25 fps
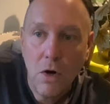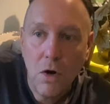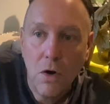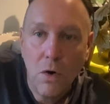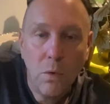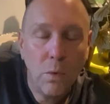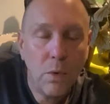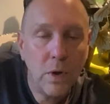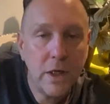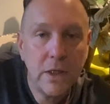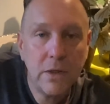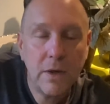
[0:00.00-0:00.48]

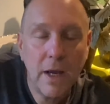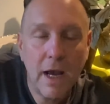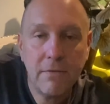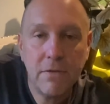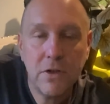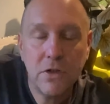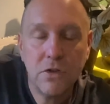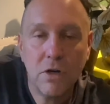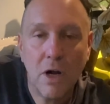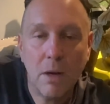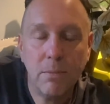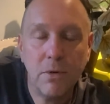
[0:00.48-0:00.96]
what are you
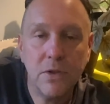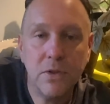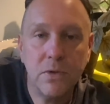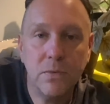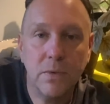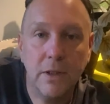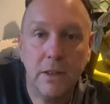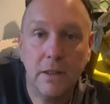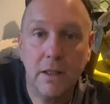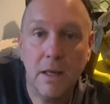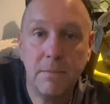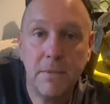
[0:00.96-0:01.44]
having troubles
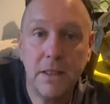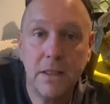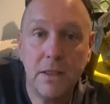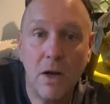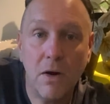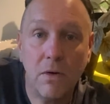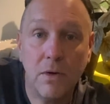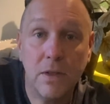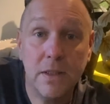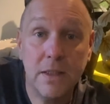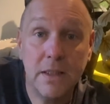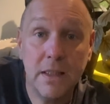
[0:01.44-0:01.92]
with? Let me
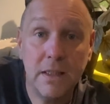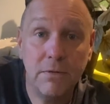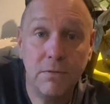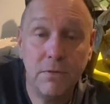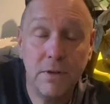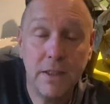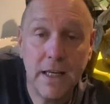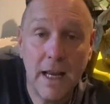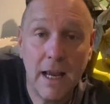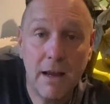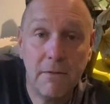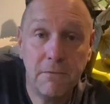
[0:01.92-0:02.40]
know and see if we
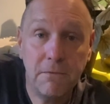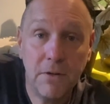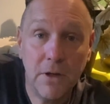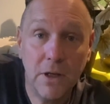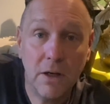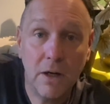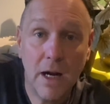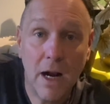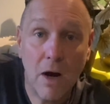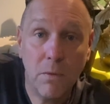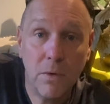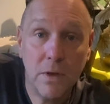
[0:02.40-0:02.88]
can't
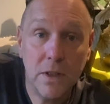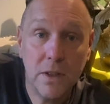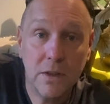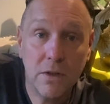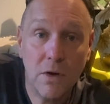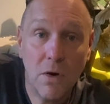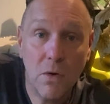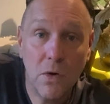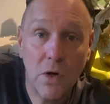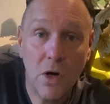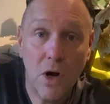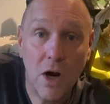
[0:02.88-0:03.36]
figure out what's
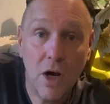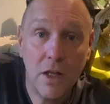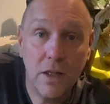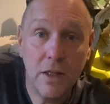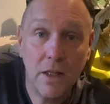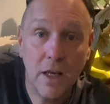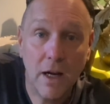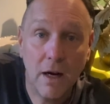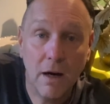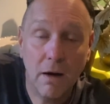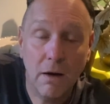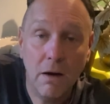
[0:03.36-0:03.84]
going on
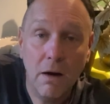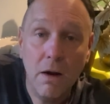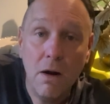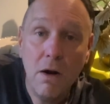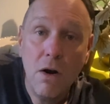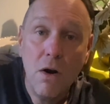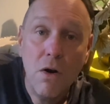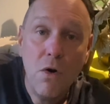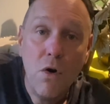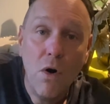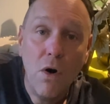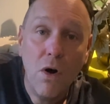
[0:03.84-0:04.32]
there.
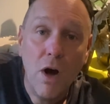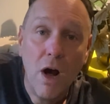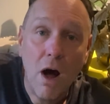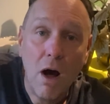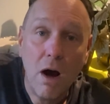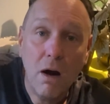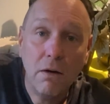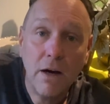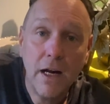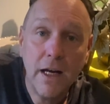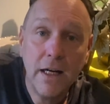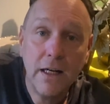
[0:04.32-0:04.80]

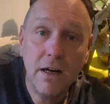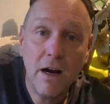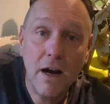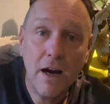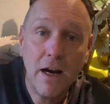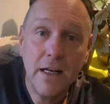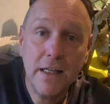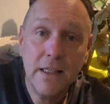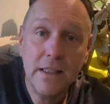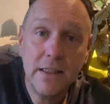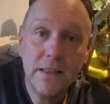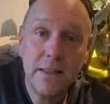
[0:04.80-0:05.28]
All right,
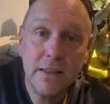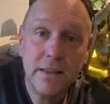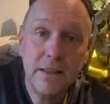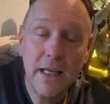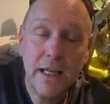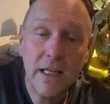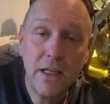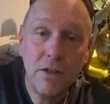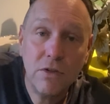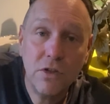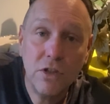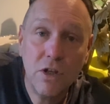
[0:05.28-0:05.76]
guys,
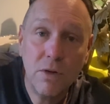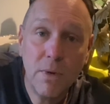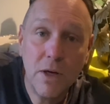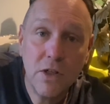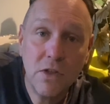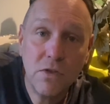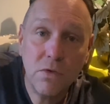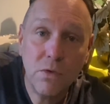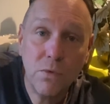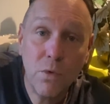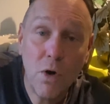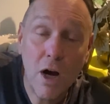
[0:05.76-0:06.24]
thank you so
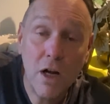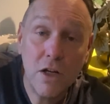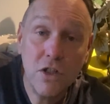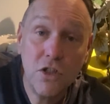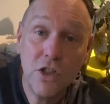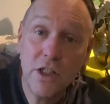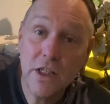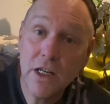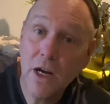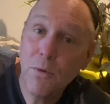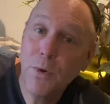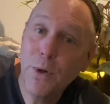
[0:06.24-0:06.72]
much for
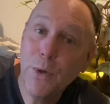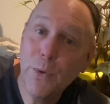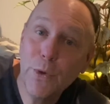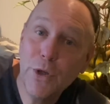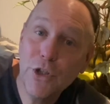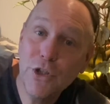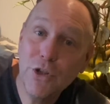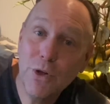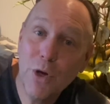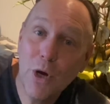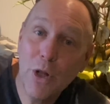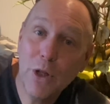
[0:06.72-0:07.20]
watching. I want to
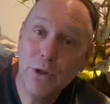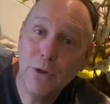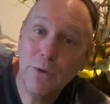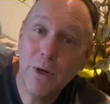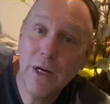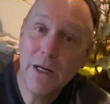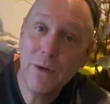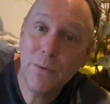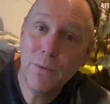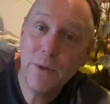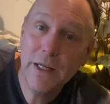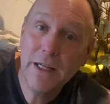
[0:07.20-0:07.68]
wish you all a
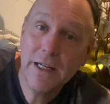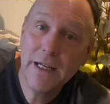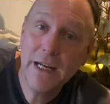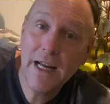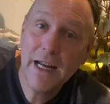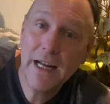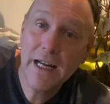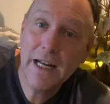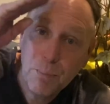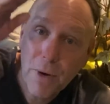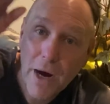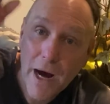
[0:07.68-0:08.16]
great
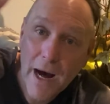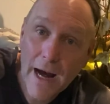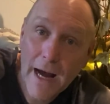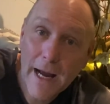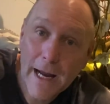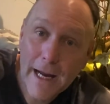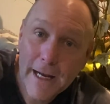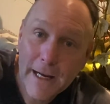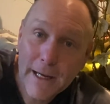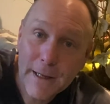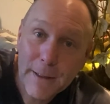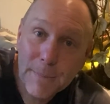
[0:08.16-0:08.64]
weekend.
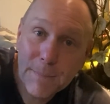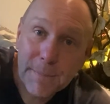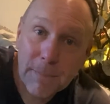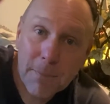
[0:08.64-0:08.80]
Bye.